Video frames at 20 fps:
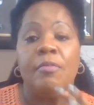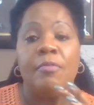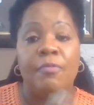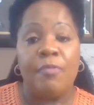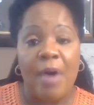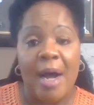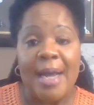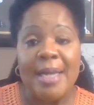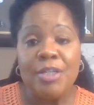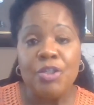
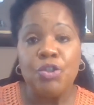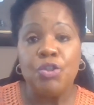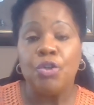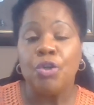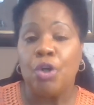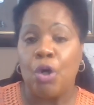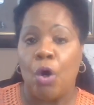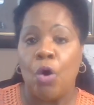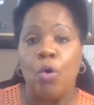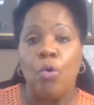find your
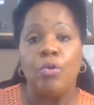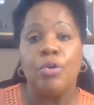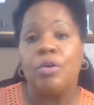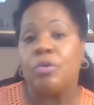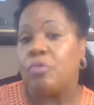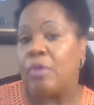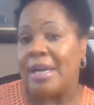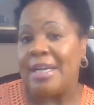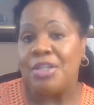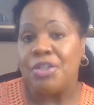code
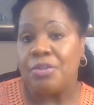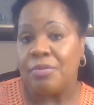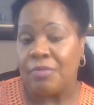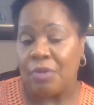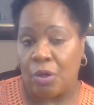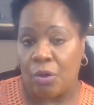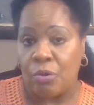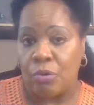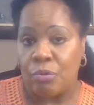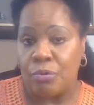or range of
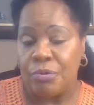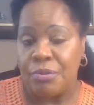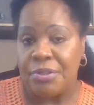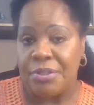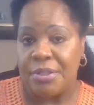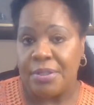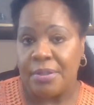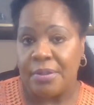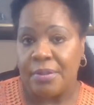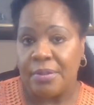
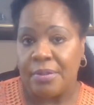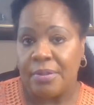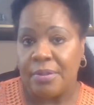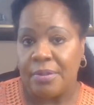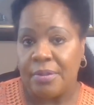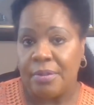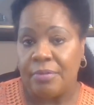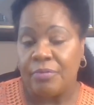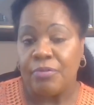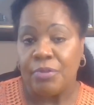codes
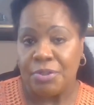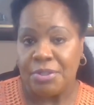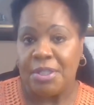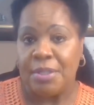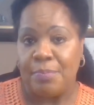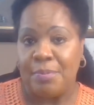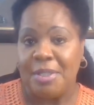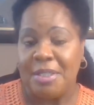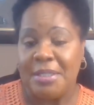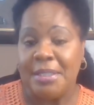for
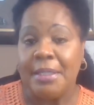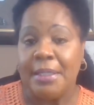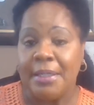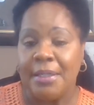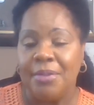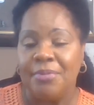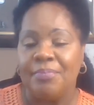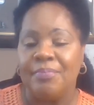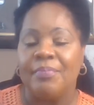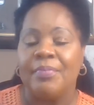
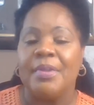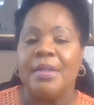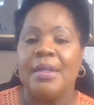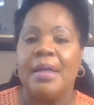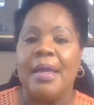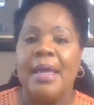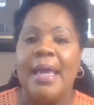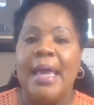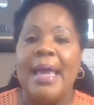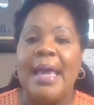CPT,
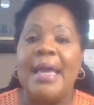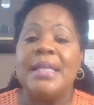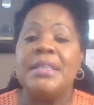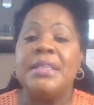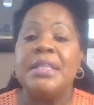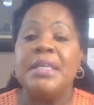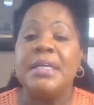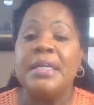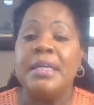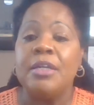
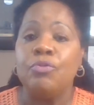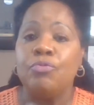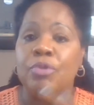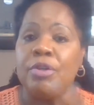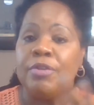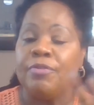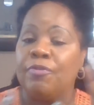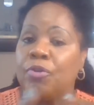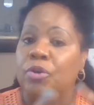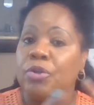and then
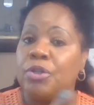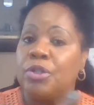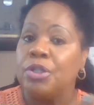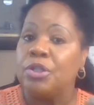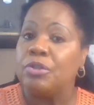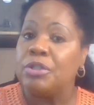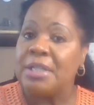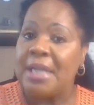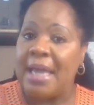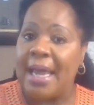refer to
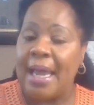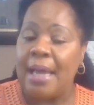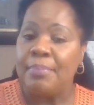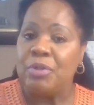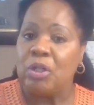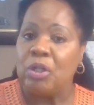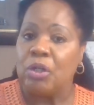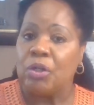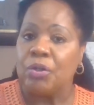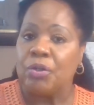your
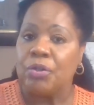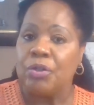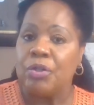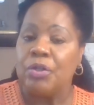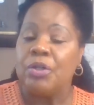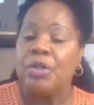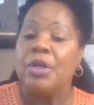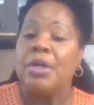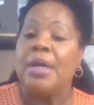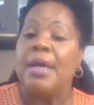tabular
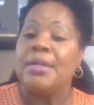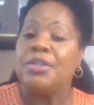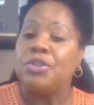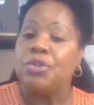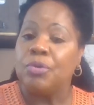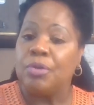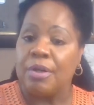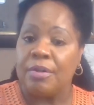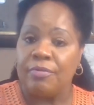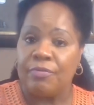
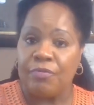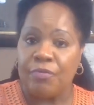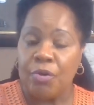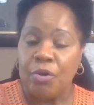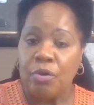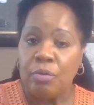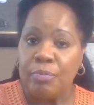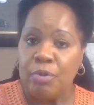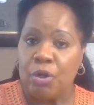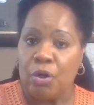to
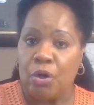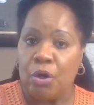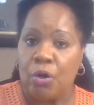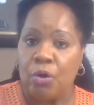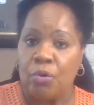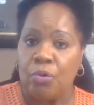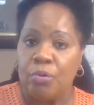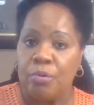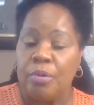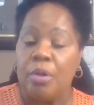confirm your
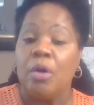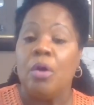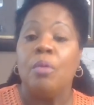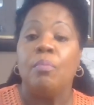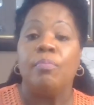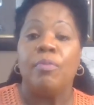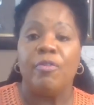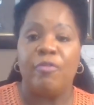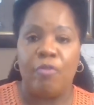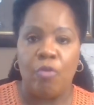code
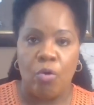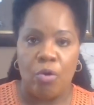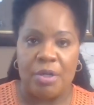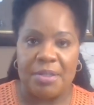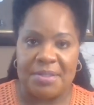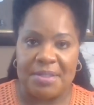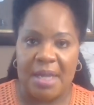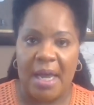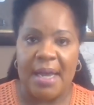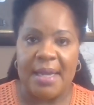before
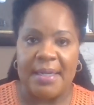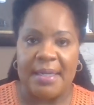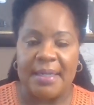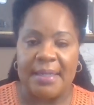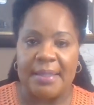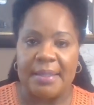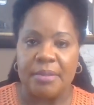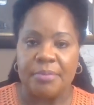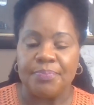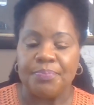
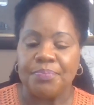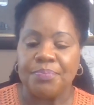assigning it.